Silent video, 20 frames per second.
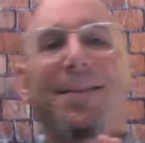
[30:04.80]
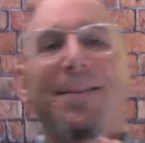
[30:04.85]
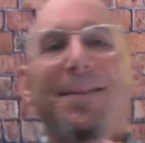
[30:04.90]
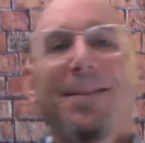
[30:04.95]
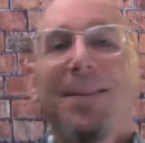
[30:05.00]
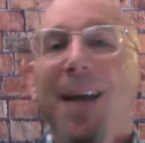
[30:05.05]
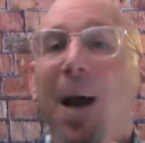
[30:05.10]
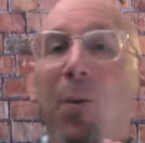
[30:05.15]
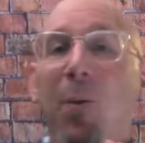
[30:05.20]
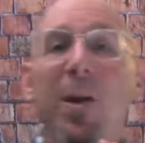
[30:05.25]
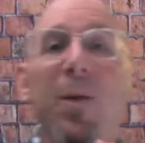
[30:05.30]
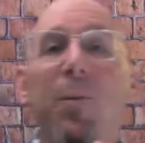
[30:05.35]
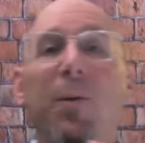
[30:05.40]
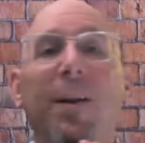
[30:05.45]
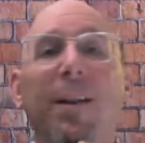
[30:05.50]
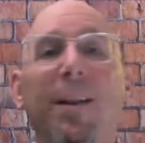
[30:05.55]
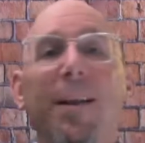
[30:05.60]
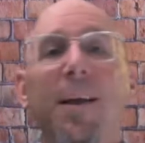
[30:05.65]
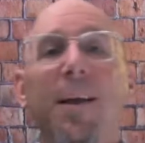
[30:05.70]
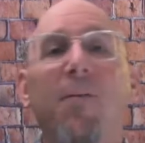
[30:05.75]
that we
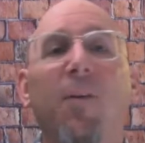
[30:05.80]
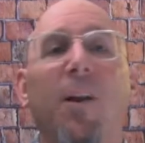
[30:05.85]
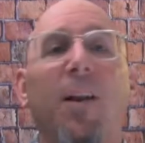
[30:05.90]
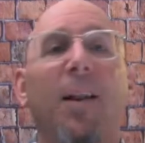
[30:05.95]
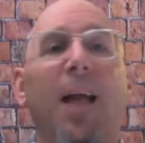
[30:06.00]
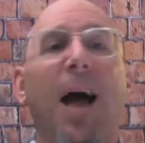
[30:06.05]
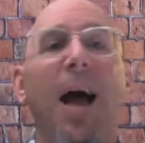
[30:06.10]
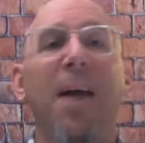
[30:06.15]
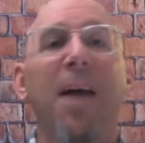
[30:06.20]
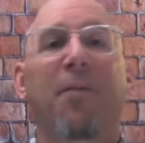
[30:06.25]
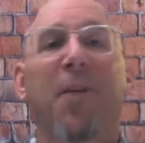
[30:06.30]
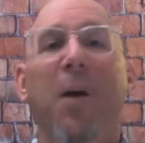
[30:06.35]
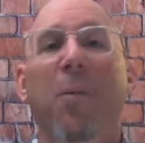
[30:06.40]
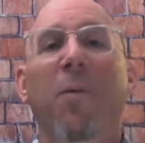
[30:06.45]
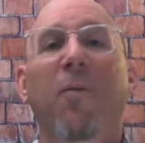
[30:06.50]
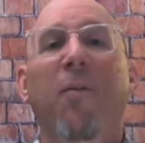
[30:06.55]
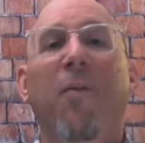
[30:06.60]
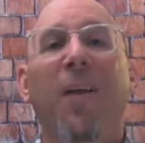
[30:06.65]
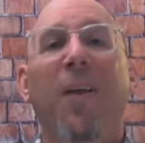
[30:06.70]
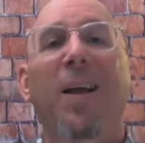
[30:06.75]
would live a life that
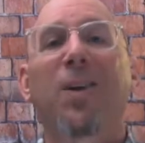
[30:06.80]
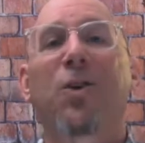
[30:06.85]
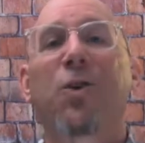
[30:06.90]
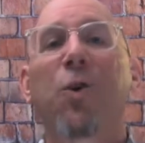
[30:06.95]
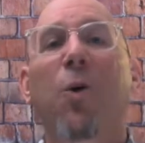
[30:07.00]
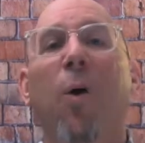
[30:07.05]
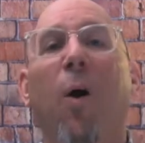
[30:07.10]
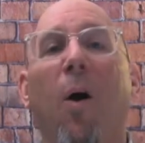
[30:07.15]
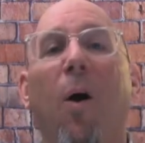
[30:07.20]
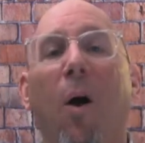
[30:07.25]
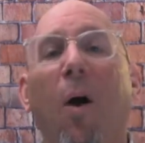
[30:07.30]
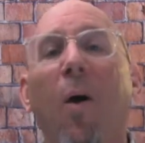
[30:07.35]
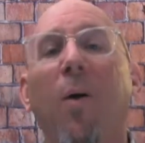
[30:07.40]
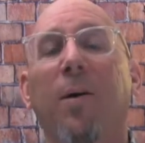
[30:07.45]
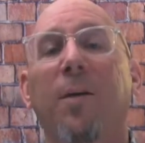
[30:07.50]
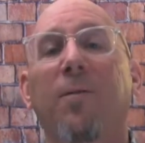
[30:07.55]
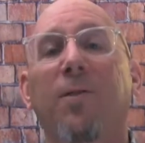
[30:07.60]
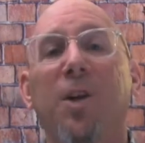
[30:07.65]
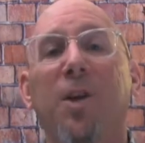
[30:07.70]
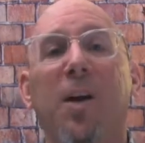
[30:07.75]
reflects your
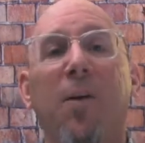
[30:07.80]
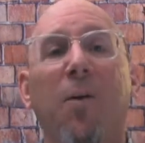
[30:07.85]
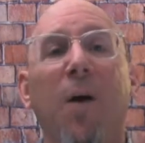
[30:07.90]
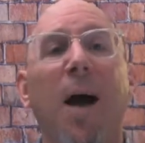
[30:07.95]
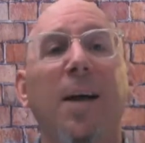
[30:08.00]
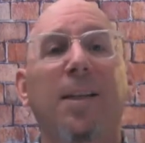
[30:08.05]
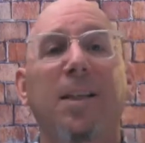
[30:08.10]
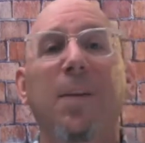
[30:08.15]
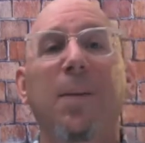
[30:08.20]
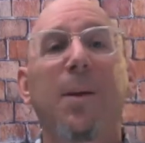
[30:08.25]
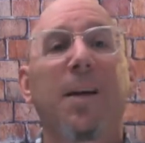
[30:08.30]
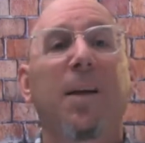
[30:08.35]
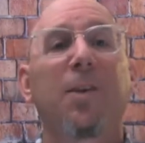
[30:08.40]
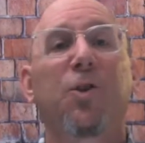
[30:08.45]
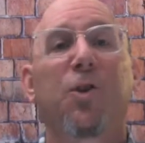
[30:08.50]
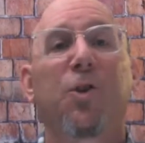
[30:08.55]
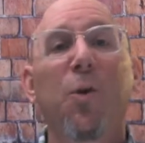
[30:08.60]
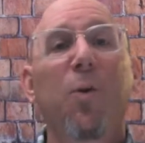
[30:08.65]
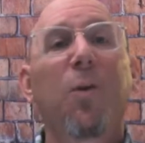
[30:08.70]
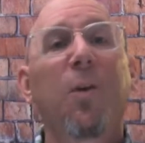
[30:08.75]
heart of generosity,
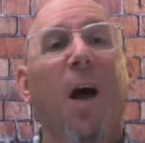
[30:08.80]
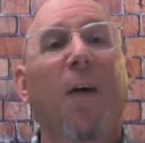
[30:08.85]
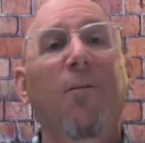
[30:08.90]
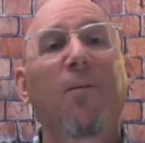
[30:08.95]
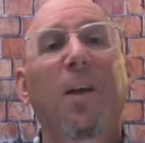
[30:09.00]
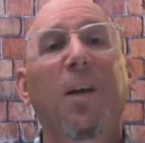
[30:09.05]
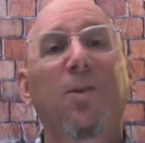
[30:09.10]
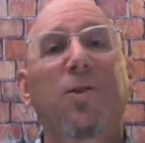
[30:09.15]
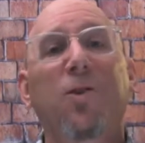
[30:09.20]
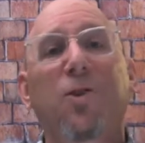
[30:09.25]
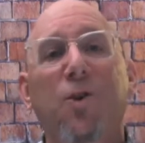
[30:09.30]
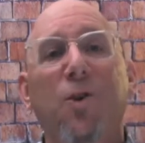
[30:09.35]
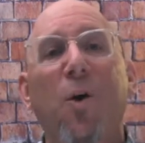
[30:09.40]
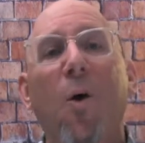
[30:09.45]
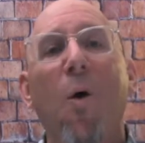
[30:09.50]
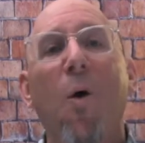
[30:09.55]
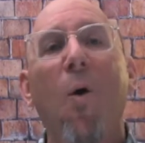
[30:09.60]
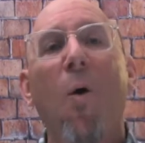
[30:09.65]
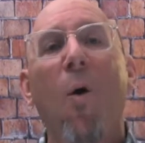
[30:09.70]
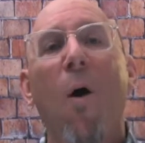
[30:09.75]
because you loved us
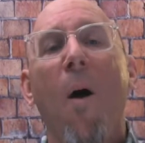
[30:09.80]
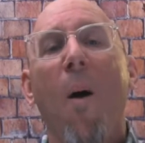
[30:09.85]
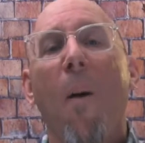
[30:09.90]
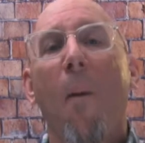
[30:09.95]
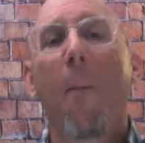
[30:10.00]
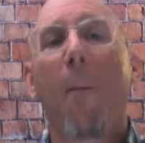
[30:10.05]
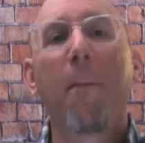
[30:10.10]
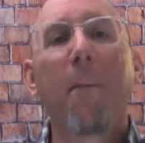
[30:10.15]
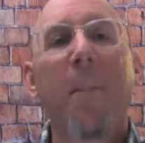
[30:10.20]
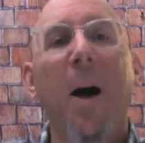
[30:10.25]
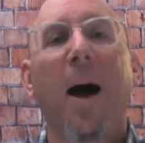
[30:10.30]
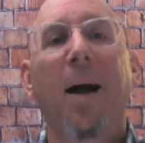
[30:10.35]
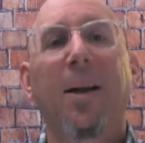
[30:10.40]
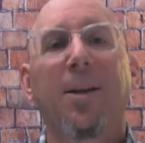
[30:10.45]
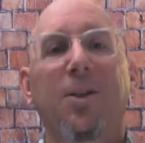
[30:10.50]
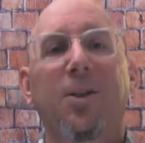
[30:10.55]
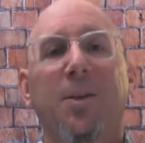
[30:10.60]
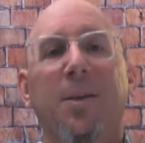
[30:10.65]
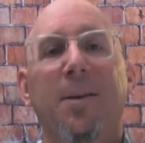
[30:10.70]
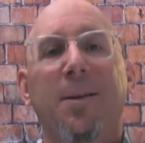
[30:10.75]
so
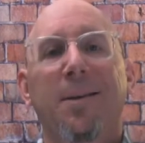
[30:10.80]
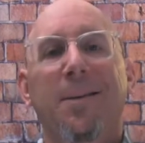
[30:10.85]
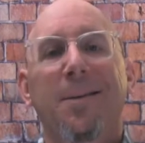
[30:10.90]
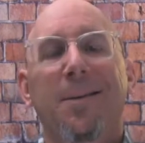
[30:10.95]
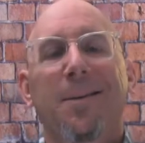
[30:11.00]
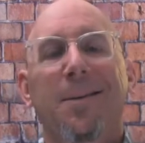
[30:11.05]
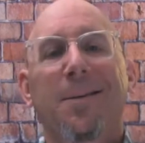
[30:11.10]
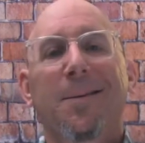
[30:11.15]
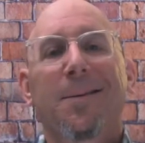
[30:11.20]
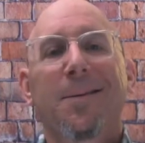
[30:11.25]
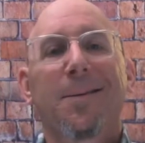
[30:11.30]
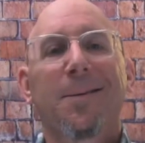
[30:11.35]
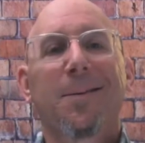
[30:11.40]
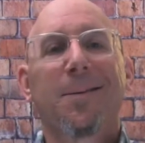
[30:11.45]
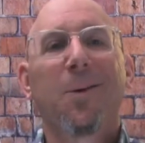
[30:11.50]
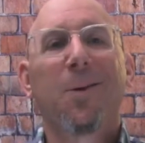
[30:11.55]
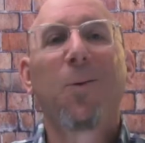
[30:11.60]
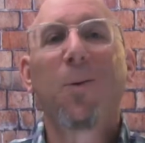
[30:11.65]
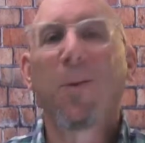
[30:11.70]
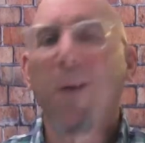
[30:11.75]
much.
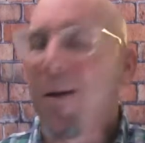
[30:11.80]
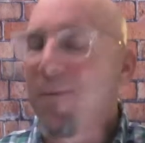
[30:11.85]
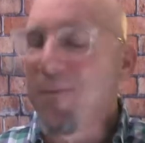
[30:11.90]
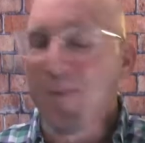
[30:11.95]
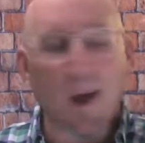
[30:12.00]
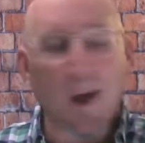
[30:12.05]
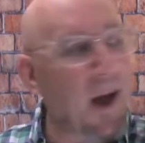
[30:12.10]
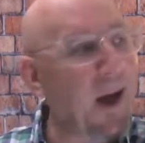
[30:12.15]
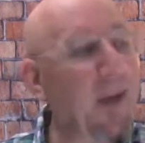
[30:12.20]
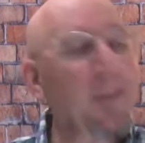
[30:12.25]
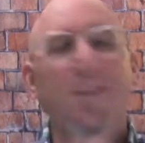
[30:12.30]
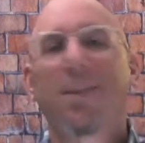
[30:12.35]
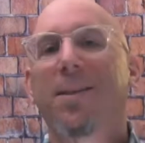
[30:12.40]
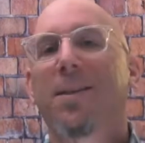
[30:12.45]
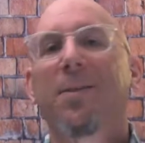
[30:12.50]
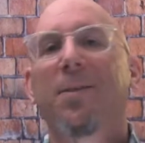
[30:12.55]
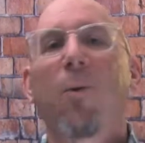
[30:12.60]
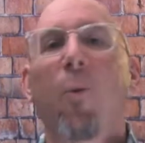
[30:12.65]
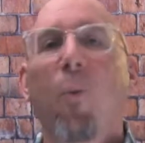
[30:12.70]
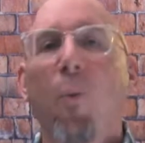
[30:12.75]
You loved us
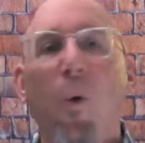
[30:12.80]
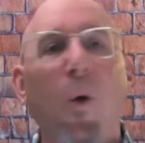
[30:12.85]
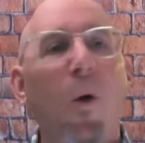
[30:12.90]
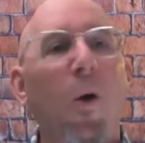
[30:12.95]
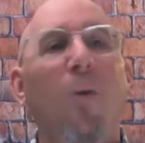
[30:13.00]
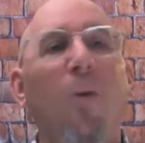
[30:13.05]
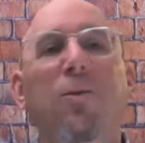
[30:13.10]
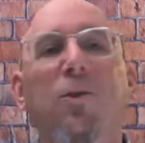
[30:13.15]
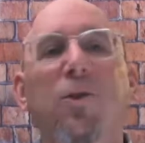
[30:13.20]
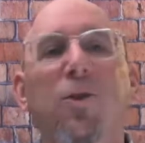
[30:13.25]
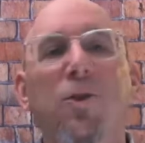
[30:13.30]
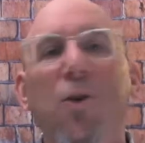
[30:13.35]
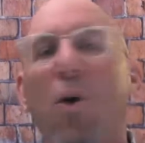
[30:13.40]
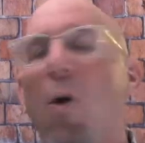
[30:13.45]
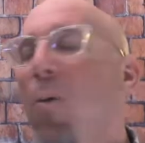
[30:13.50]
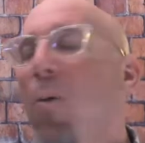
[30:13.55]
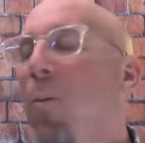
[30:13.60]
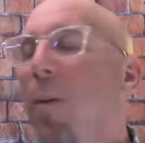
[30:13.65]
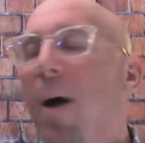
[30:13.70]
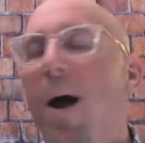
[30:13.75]
and the world
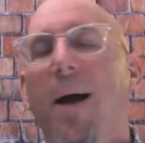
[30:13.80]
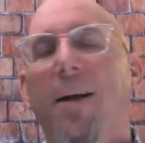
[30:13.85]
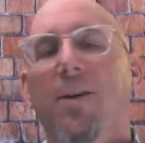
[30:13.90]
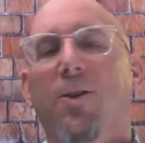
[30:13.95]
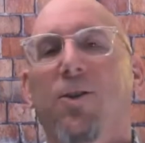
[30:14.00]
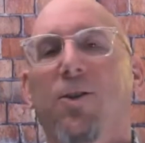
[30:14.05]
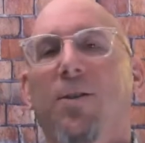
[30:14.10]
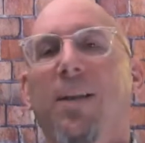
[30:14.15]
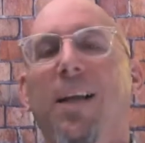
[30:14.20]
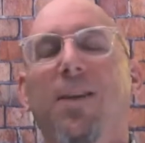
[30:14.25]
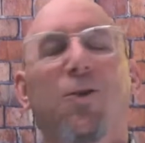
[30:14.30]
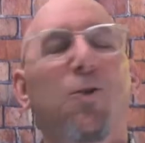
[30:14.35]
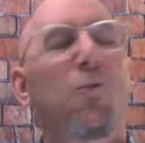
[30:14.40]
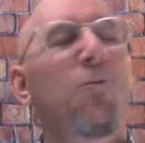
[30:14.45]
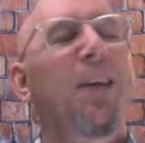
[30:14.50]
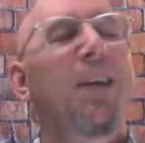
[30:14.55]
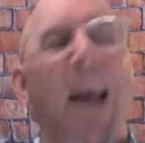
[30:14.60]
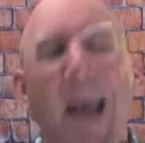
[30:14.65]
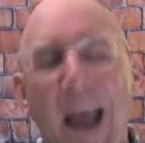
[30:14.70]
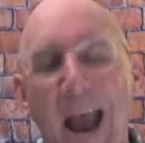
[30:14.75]
so much that you
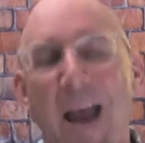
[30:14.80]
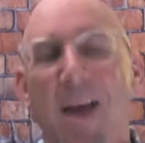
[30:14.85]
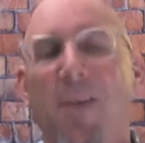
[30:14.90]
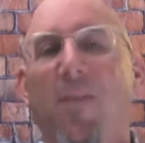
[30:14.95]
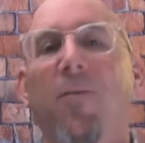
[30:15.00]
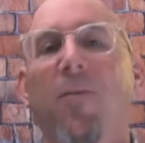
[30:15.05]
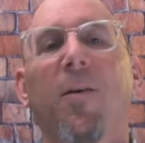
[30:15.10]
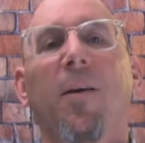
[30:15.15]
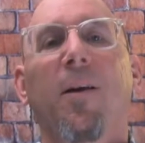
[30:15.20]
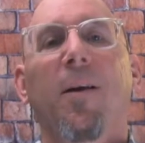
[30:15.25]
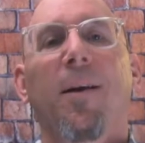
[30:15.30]
gave.